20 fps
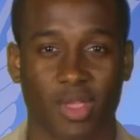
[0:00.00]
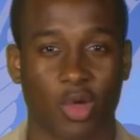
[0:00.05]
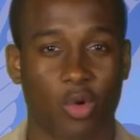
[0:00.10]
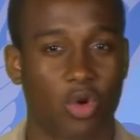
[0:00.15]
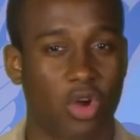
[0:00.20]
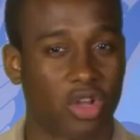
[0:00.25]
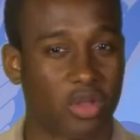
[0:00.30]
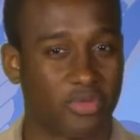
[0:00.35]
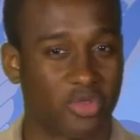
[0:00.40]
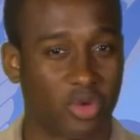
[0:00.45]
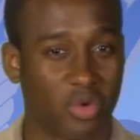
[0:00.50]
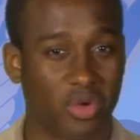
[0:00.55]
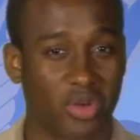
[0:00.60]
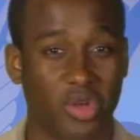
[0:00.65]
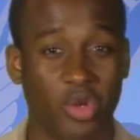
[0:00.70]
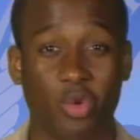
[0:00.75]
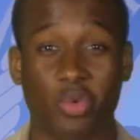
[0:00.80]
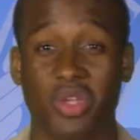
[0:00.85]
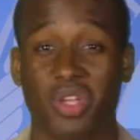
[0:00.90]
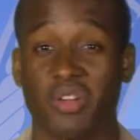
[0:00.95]
Welcome to a
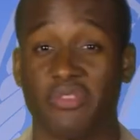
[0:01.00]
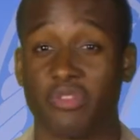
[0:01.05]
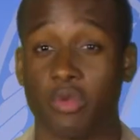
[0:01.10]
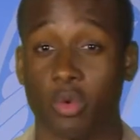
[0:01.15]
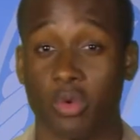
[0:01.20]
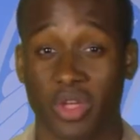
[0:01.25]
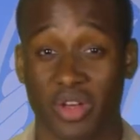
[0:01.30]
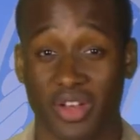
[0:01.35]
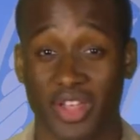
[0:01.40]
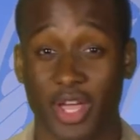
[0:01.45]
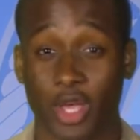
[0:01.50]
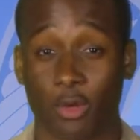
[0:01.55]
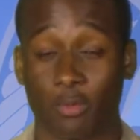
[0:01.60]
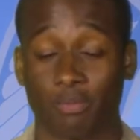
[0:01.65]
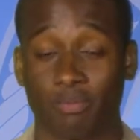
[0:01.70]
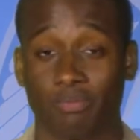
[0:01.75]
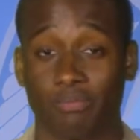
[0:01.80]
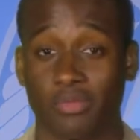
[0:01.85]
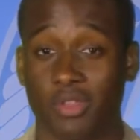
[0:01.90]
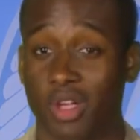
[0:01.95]
new week of The Rundown.
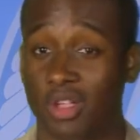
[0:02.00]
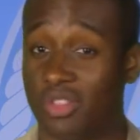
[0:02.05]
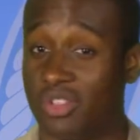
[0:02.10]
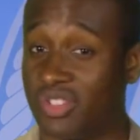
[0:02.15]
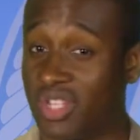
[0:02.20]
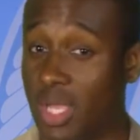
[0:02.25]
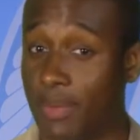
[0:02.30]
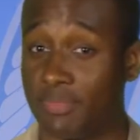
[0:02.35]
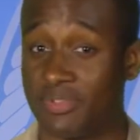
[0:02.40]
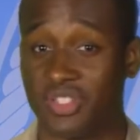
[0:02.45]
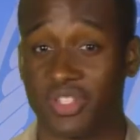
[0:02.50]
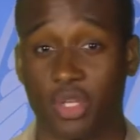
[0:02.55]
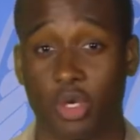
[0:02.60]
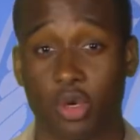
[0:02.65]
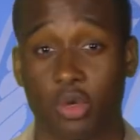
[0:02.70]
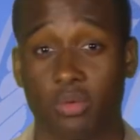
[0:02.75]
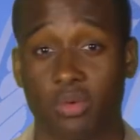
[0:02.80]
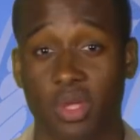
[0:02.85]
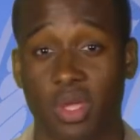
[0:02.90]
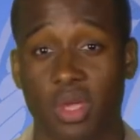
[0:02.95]
On this
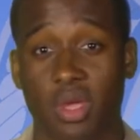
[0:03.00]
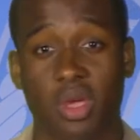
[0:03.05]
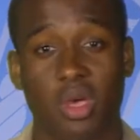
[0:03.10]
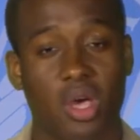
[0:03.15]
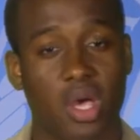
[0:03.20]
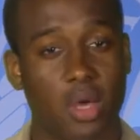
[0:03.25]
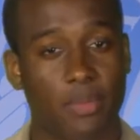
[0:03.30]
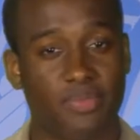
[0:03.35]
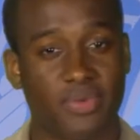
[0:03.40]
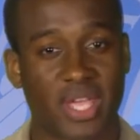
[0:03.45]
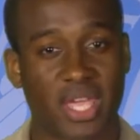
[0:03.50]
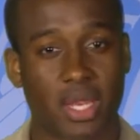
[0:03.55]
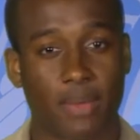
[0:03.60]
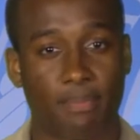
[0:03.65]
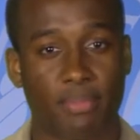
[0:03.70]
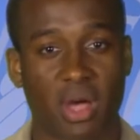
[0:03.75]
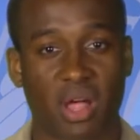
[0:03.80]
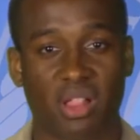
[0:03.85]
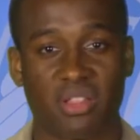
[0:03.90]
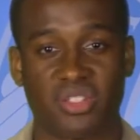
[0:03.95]
episode, updated
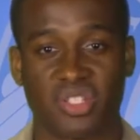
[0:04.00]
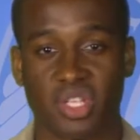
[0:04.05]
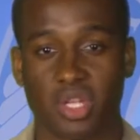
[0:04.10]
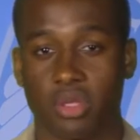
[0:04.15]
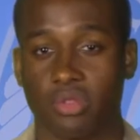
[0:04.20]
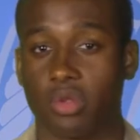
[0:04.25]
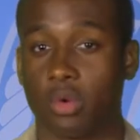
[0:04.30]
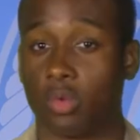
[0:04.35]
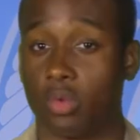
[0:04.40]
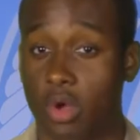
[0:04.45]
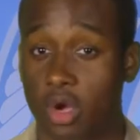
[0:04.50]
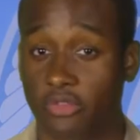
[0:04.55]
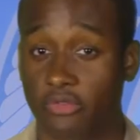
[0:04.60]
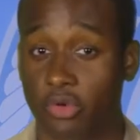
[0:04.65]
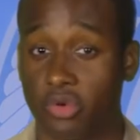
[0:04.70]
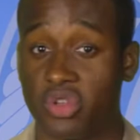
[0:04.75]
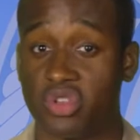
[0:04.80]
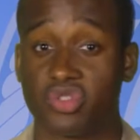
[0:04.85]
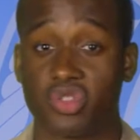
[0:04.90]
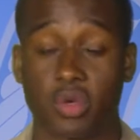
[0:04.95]
policy on the
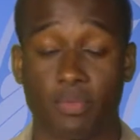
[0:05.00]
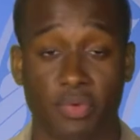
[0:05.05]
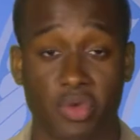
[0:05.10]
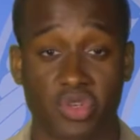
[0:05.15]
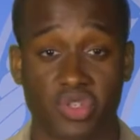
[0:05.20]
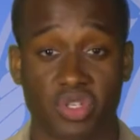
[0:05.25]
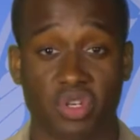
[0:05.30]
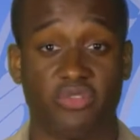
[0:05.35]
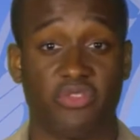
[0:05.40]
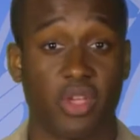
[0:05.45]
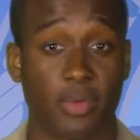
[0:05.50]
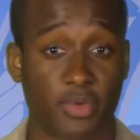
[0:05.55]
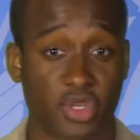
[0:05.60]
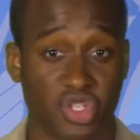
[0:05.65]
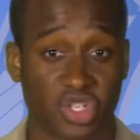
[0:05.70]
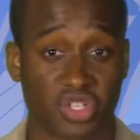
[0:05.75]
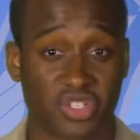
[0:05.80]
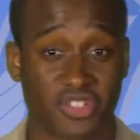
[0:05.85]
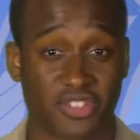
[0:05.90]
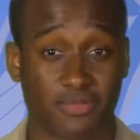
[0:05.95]
wrongful distribution of
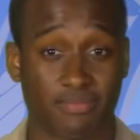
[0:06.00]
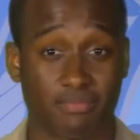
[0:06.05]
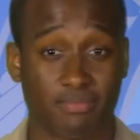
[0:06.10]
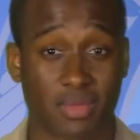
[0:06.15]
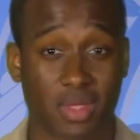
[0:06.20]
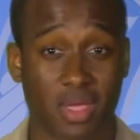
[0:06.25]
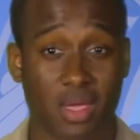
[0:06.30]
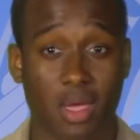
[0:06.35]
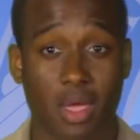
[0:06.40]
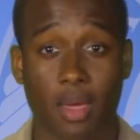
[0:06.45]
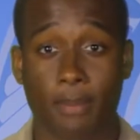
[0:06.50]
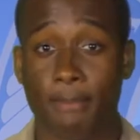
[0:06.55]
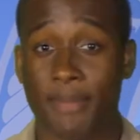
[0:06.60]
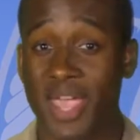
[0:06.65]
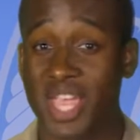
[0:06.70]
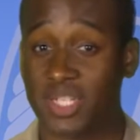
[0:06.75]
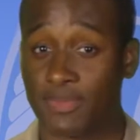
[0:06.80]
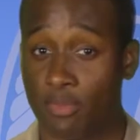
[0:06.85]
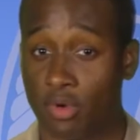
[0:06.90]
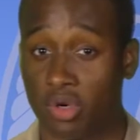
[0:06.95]
images,
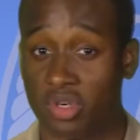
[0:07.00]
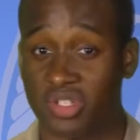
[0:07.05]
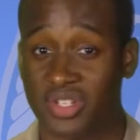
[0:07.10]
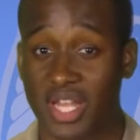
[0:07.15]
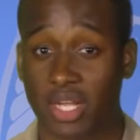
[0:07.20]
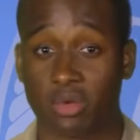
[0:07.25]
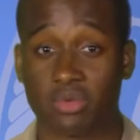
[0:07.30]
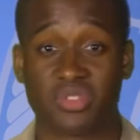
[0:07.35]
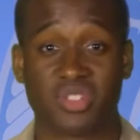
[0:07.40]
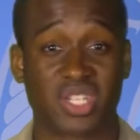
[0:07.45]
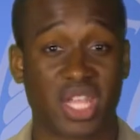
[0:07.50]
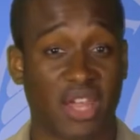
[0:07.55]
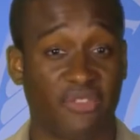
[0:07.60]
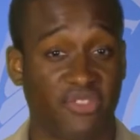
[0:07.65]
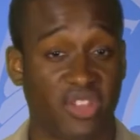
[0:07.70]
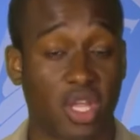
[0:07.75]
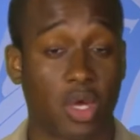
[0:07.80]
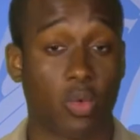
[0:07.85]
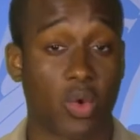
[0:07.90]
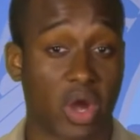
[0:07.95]
May is Motorcycle
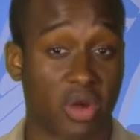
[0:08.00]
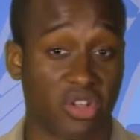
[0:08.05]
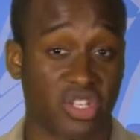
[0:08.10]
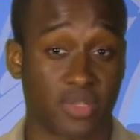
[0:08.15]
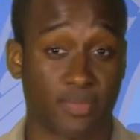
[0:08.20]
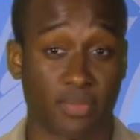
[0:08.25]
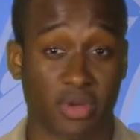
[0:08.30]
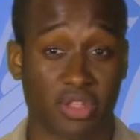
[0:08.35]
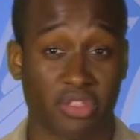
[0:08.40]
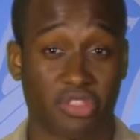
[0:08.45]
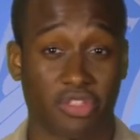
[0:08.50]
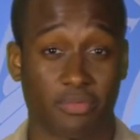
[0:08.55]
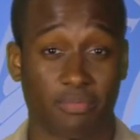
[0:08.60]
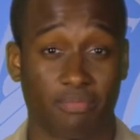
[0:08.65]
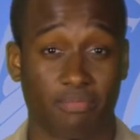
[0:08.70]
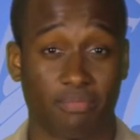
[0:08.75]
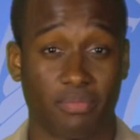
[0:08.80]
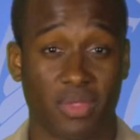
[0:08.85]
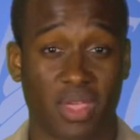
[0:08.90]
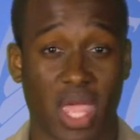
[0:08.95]
Safety Awareness Month,
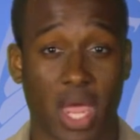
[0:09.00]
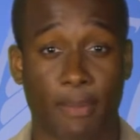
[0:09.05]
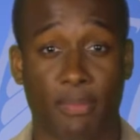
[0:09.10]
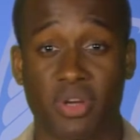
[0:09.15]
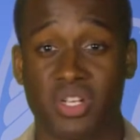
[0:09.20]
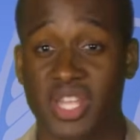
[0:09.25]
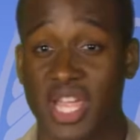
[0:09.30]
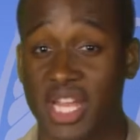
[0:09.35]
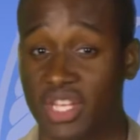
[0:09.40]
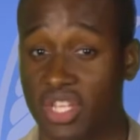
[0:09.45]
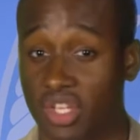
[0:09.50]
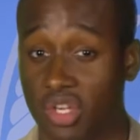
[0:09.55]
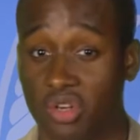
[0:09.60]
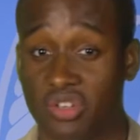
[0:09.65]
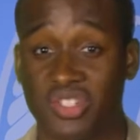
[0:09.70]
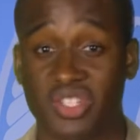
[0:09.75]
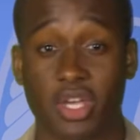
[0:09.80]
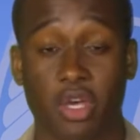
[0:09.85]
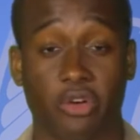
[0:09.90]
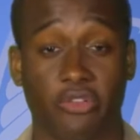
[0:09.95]
and protecting
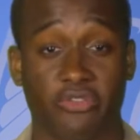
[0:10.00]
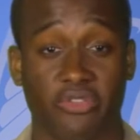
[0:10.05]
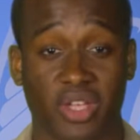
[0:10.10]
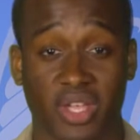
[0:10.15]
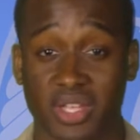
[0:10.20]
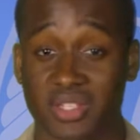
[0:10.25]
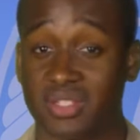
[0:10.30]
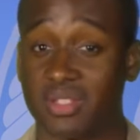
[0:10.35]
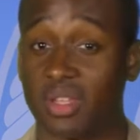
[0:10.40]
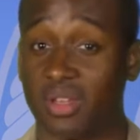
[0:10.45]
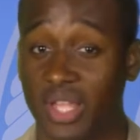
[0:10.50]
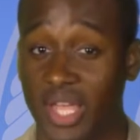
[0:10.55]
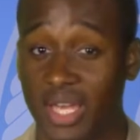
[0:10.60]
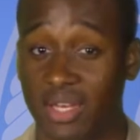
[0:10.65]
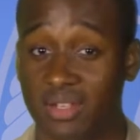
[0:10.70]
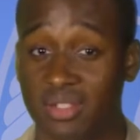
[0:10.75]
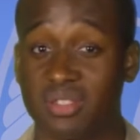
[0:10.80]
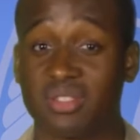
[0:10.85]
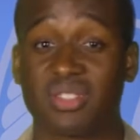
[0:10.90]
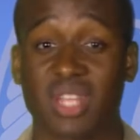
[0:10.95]
yourself against the
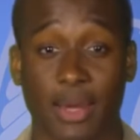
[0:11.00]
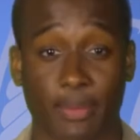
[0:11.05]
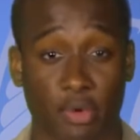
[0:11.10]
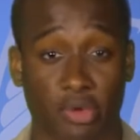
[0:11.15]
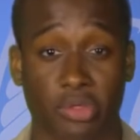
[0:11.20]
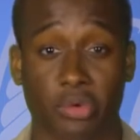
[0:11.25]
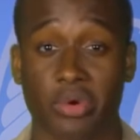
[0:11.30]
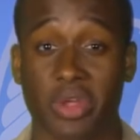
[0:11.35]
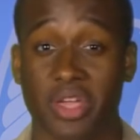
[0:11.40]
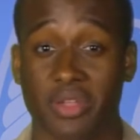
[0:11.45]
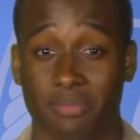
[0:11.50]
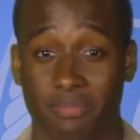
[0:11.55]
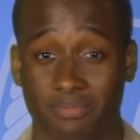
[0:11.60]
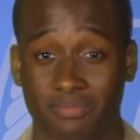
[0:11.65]
latest cyber threat.